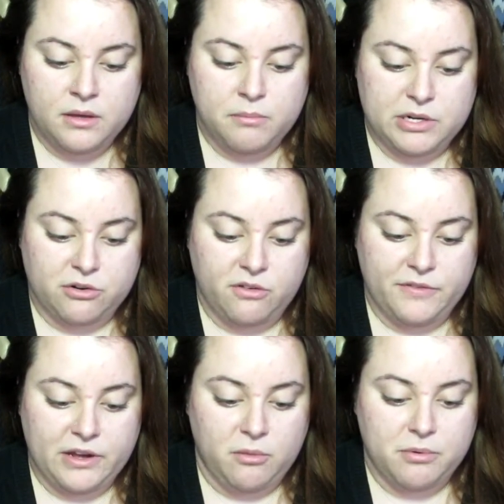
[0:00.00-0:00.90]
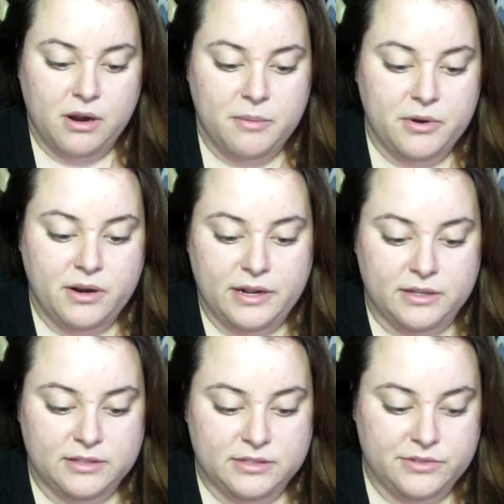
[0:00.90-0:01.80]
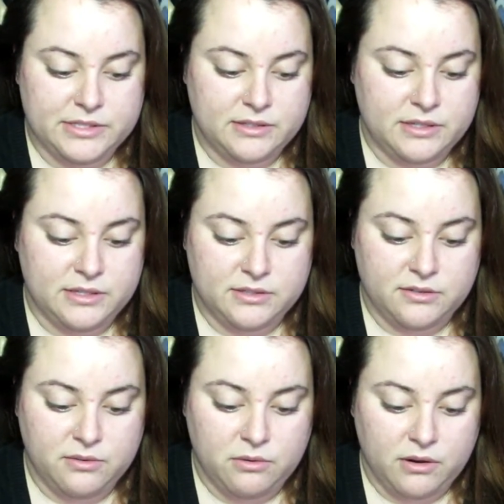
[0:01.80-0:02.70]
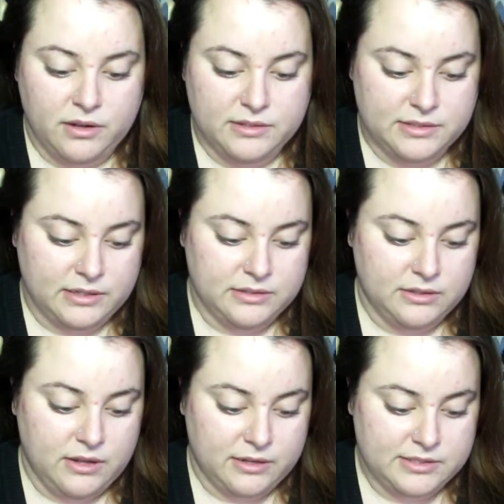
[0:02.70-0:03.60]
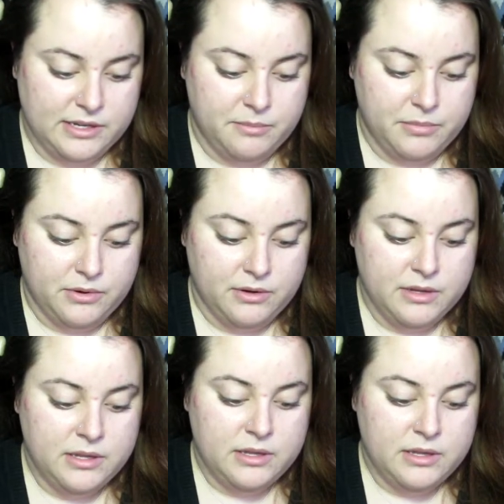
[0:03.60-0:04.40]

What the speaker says: Mineral Veil Primer. I got this recently at Sephora as like a deluxe sample.